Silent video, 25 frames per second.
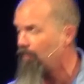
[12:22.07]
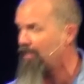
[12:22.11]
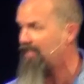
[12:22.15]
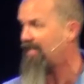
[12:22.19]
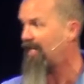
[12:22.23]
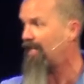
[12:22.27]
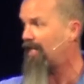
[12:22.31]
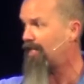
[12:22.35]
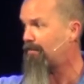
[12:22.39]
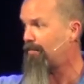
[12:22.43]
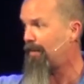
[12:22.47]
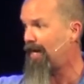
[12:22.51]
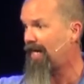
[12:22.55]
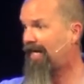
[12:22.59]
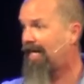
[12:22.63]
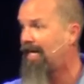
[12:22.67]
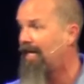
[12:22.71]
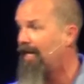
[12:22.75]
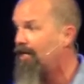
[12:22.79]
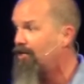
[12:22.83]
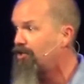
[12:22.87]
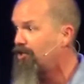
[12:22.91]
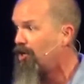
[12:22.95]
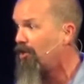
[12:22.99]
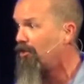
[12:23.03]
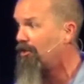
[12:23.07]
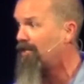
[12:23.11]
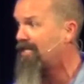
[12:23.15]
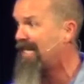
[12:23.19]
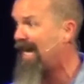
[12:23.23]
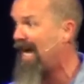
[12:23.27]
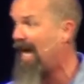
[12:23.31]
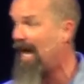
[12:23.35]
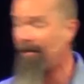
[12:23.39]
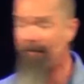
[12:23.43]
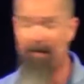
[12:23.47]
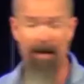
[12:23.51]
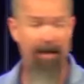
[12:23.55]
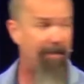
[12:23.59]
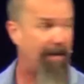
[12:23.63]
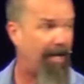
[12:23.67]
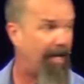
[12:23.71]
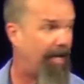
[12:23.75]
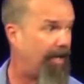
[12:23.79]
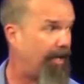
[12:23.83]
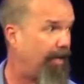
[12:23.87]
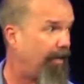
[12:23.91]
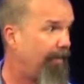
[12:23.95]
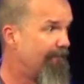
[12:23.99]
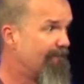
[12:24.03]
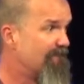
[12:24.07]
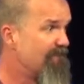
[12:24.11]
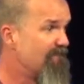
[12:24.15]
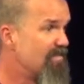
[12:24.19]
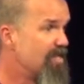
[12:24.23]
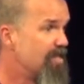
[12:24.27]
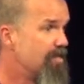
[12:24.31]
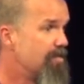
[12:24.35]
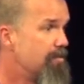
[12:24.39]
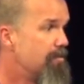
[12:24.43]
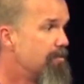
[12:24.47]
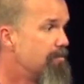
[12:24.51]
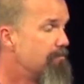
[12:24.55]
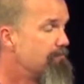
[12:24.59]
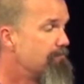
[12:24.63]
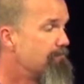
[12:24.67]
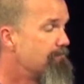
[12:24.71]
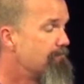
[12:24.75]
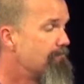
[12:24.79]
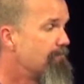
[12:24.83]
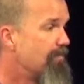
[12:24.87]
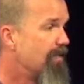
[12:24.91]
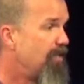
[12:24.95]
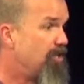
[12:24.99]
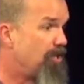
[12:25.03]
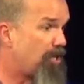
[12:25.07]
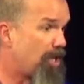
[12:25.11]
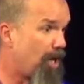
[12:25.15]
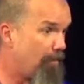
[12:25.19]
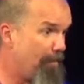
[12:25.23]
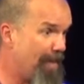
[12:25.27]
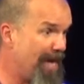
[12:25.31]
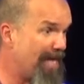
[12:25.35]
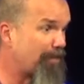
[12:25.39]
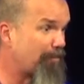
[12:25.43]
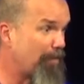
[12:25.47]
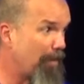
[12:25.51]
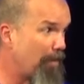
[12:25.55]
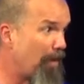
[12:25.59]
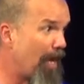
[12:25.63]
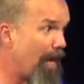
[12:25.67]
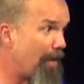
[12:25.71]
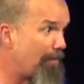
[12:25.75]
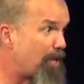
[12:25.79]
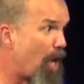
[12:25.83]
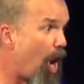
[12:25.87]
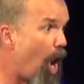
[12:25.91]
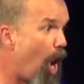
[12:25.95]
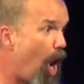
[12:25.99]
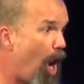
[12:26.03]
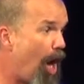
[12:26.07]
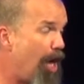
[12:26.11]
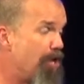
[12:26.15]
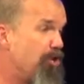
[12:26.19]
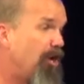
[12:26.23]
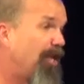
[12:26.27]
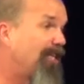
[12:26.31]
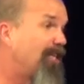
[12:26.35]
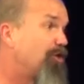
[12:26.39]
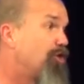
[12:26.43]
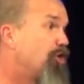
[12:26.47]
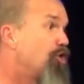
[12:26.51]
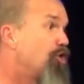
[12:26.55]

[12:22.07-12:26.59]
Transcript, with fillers: We say that to our kids all the time, amen? You're going to miss me when I'm gone. You have to